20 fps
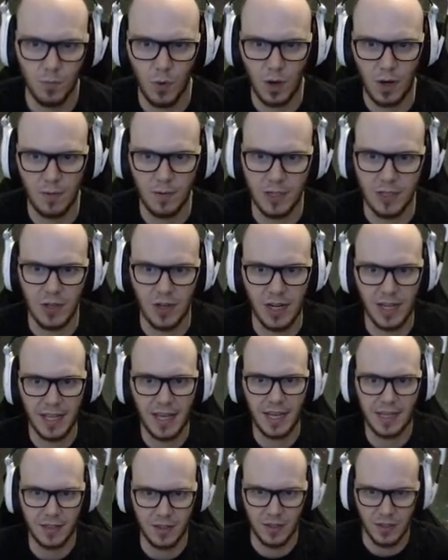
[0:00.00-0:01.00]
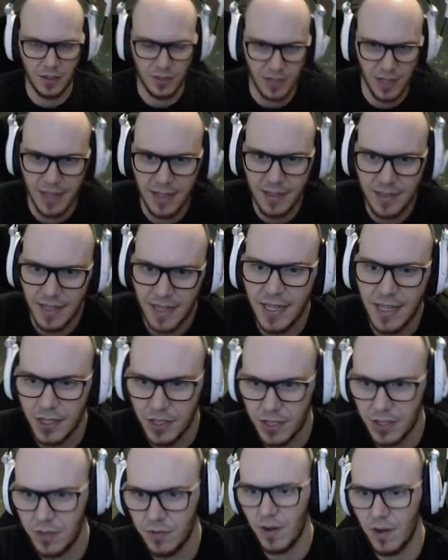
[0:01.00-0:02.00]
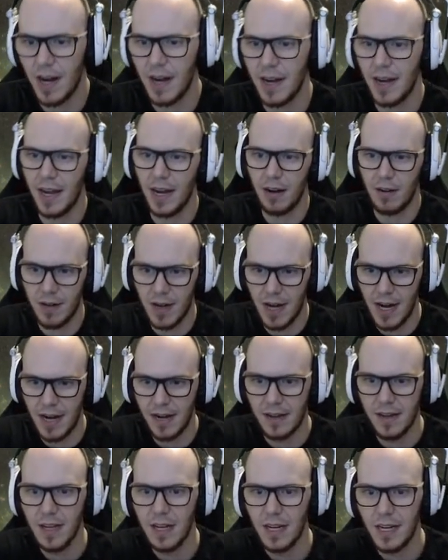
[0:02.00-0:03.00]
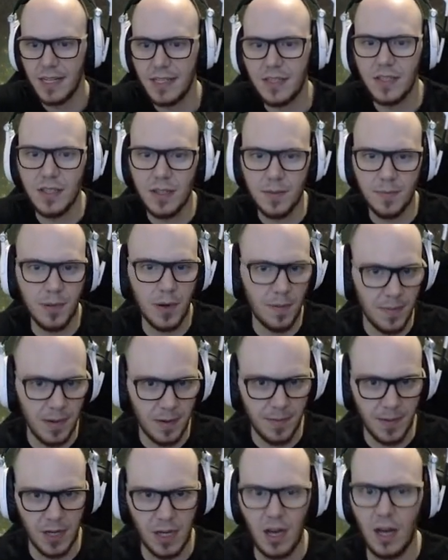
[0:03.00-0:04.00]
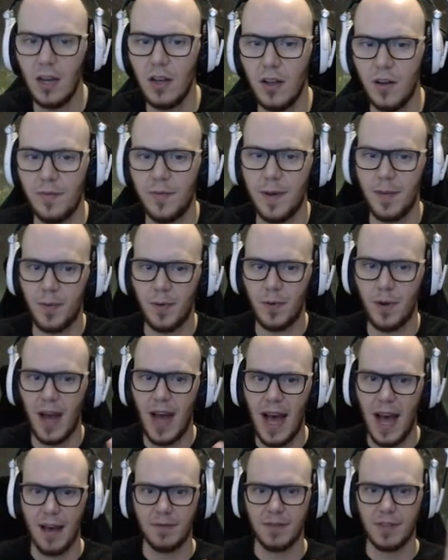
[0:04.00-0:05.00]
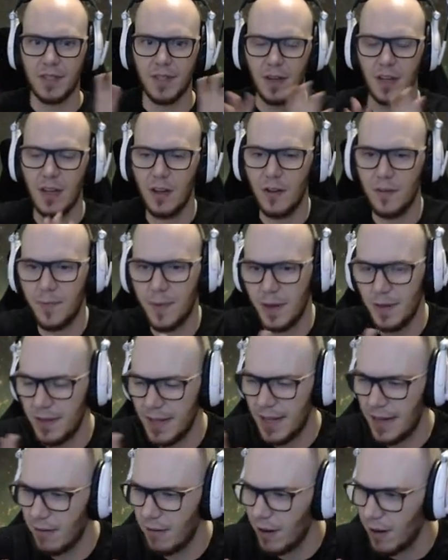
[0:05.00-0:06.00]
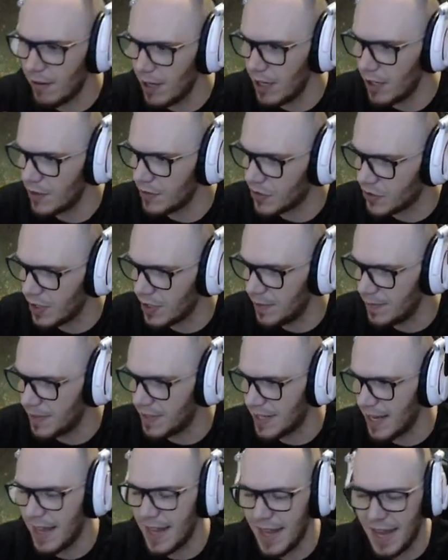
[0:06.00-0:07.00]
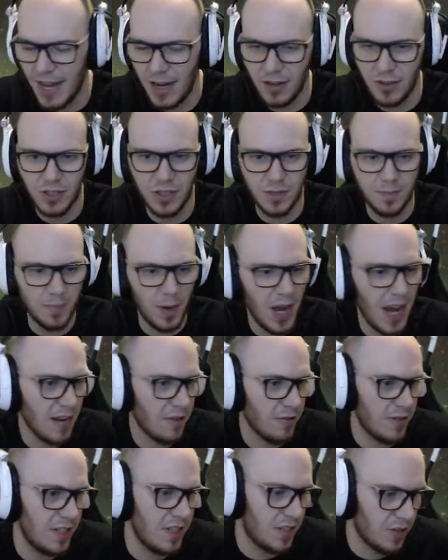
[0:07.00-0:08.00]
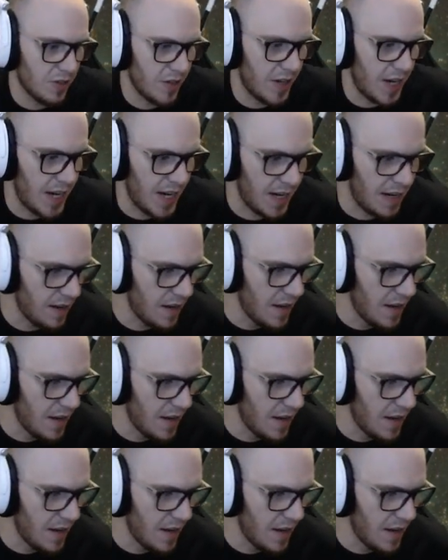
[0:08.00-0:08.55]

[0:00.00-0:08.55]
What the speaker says: we're trying to get to. So there's an issue right now, right? This is the problem a lot of people have. So a lot of people, there are a lot of streamers out there who just buy a green screen